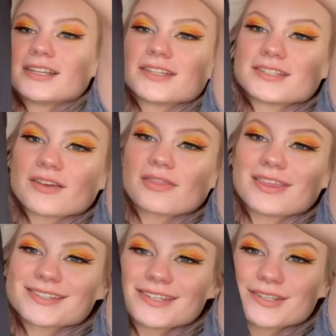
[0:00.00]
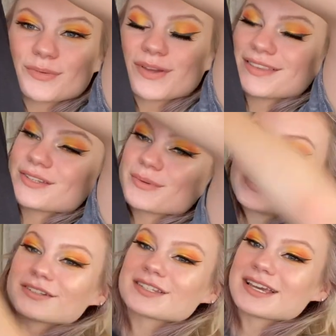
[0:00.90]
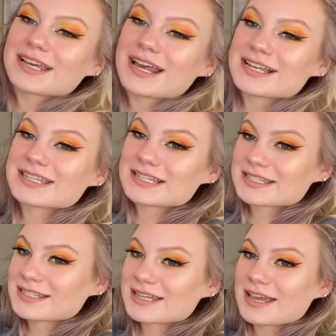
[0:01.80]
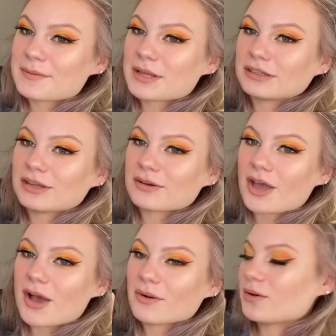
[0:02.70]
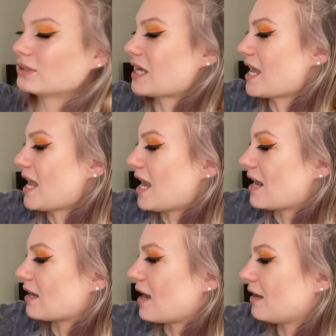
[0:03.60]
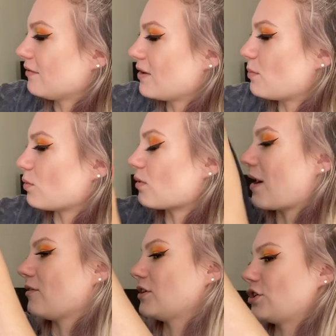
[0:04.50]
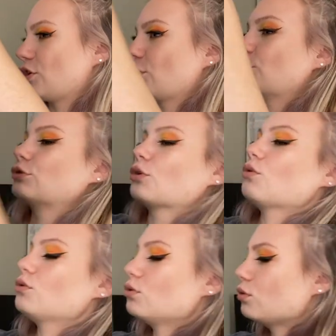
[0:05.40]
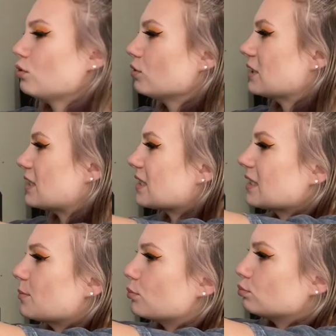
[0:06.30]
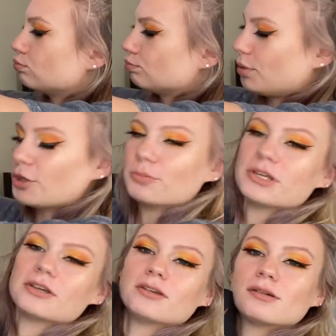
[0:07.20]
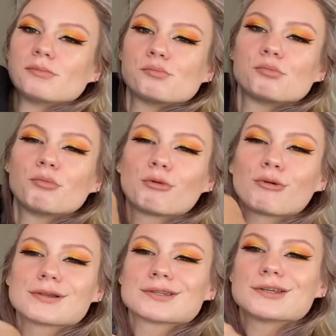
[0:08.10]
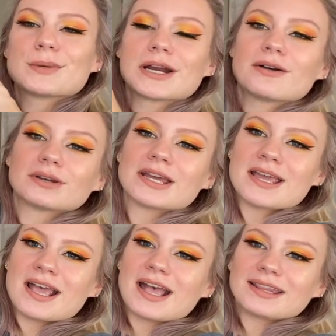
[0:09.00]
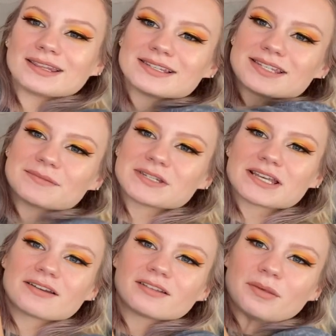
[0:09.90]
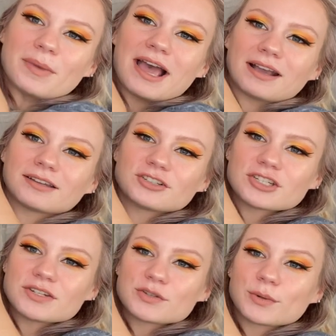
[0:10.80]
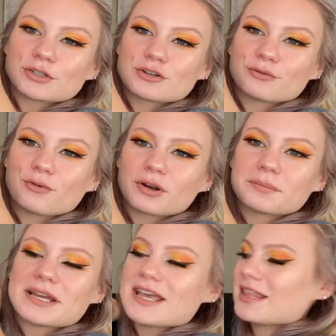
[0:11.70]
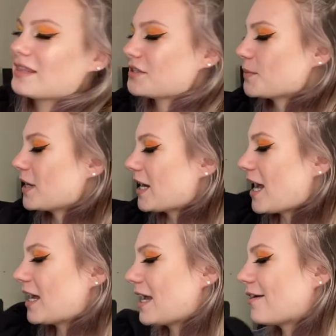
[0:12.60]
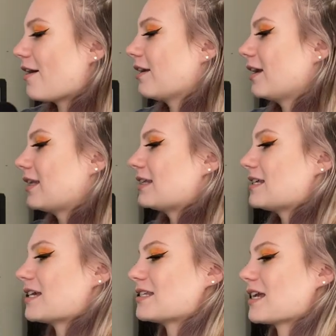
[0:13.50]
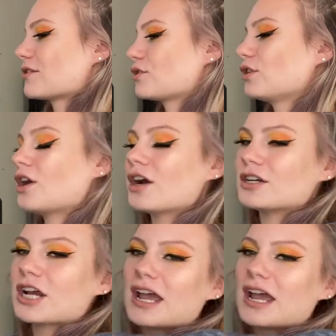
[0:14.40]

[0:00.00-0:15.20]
So this is what this one looks like. It has that same logo, only in kind of a brownish gold. It's like a poopy, rusty brown. And then the same design on the back, just in sweatshirt form. This one I got in the size extra large. I